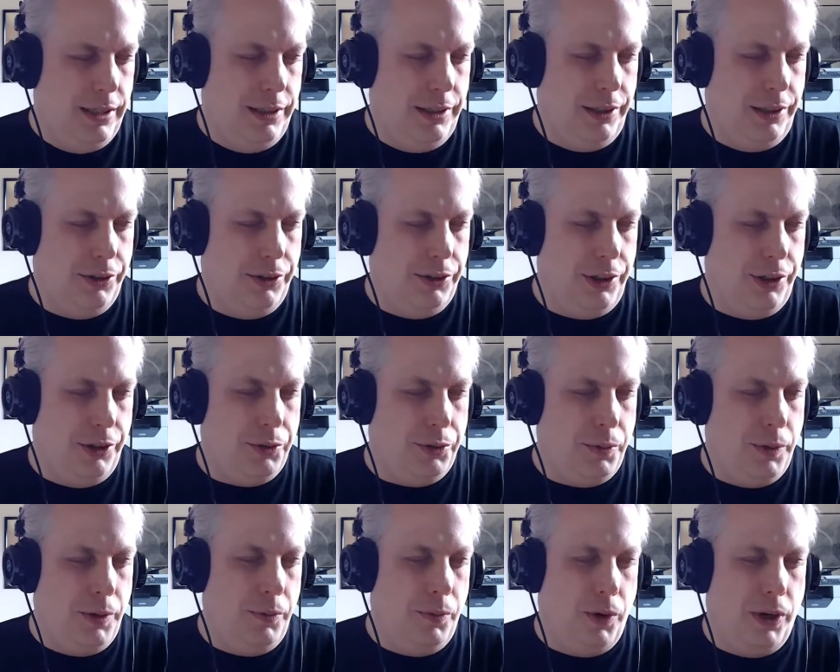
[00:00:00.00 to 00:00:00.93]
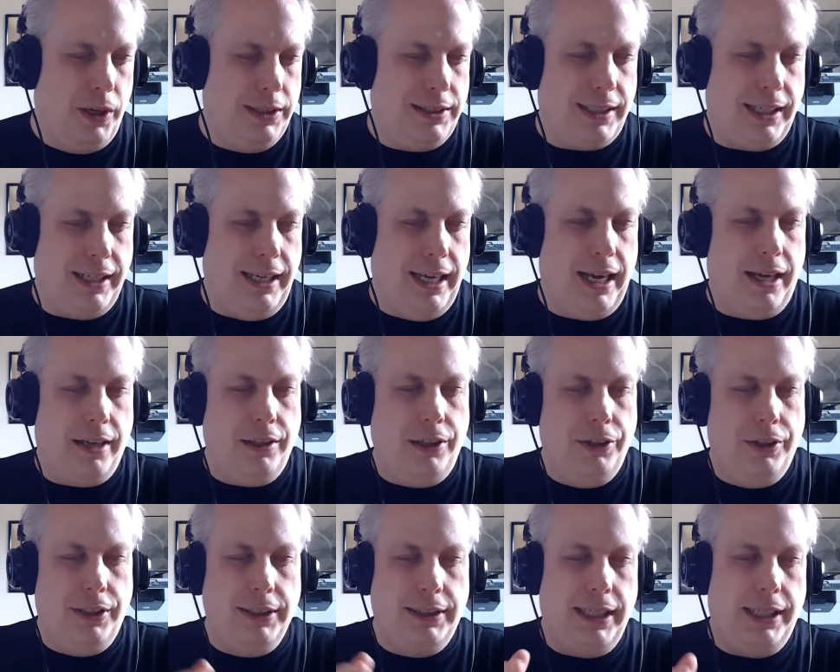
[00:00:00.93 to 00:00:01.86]
there, there's one where it's like, yeah,
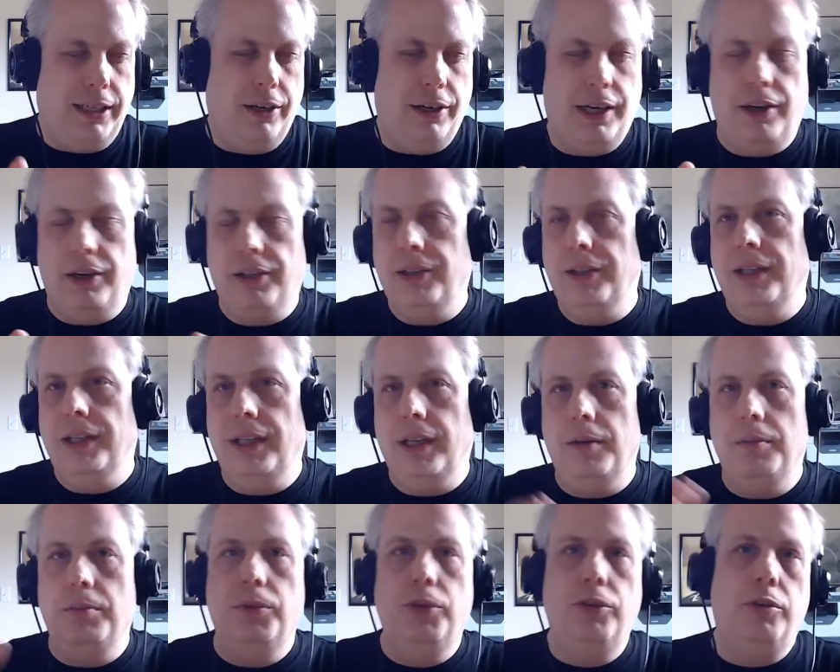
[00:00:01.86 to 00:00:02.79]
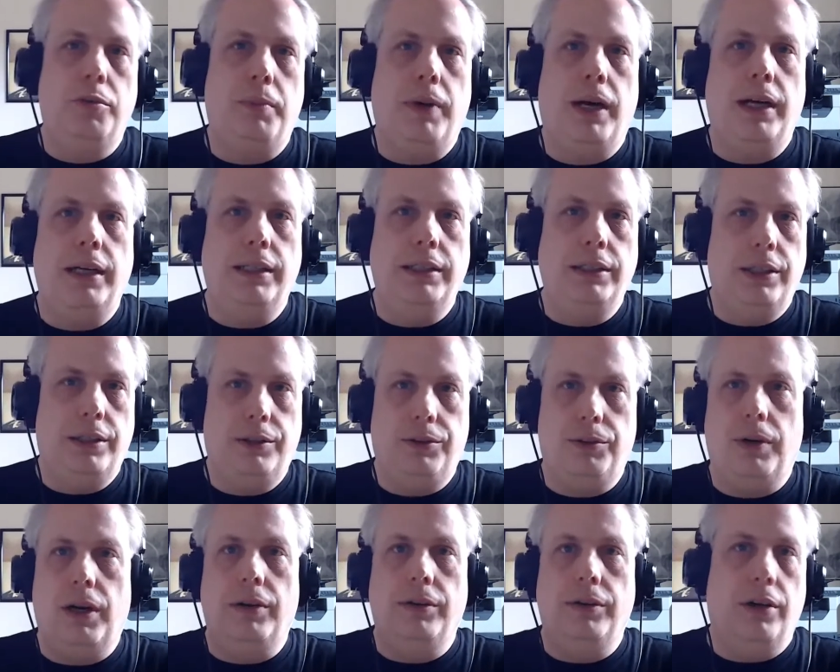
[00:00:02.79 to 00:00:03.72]
you can take your character then and move them on
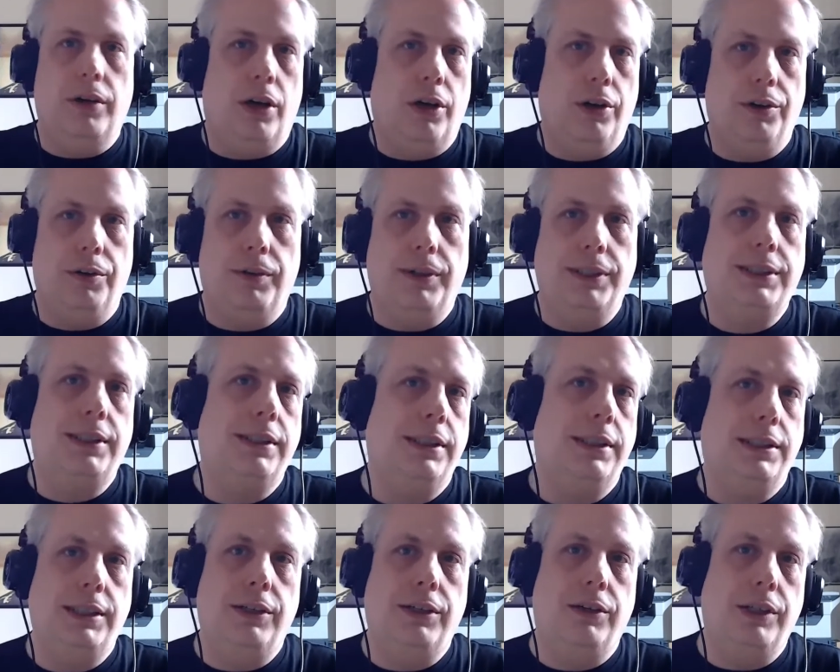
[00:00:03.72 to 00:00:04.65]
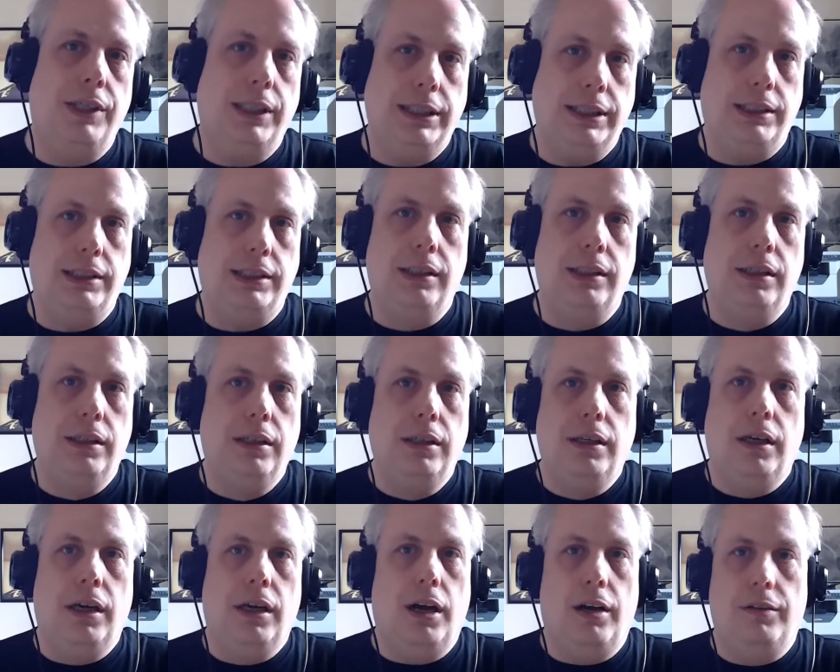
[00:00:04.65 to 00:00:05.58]
throughout all the rest of the series
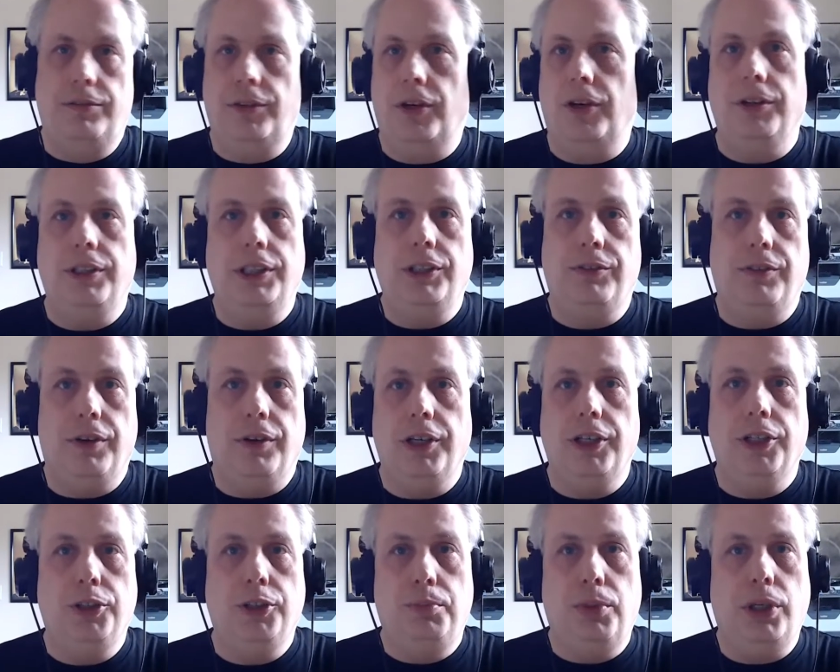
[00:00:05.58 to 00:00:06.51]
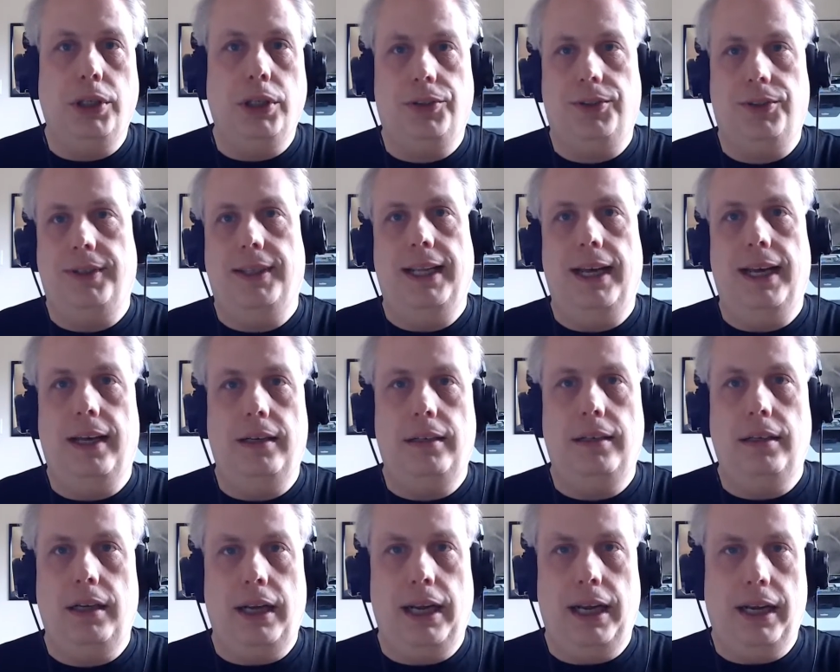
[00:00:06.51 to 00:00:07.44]
of all these various books and that.
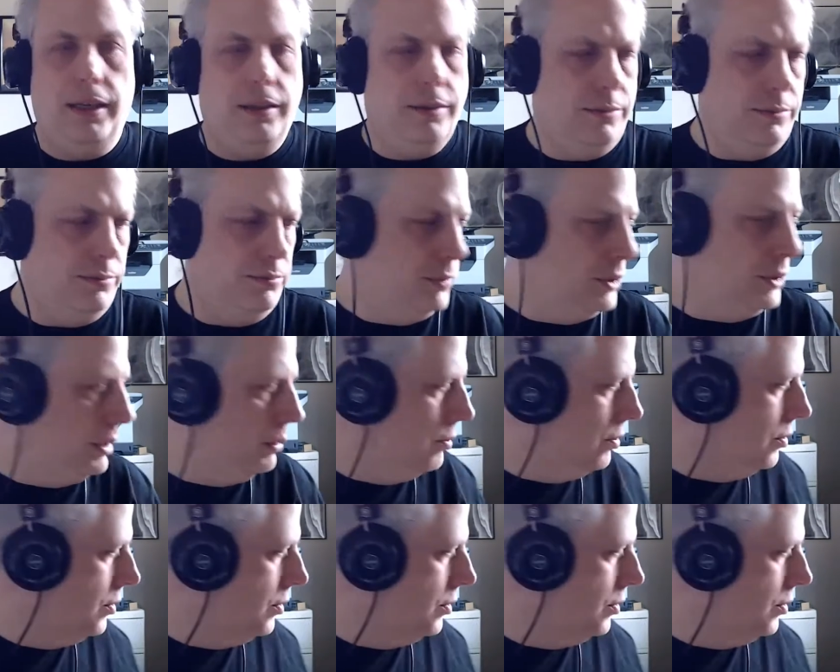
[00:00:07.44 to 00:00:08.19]
And mm-hmm. some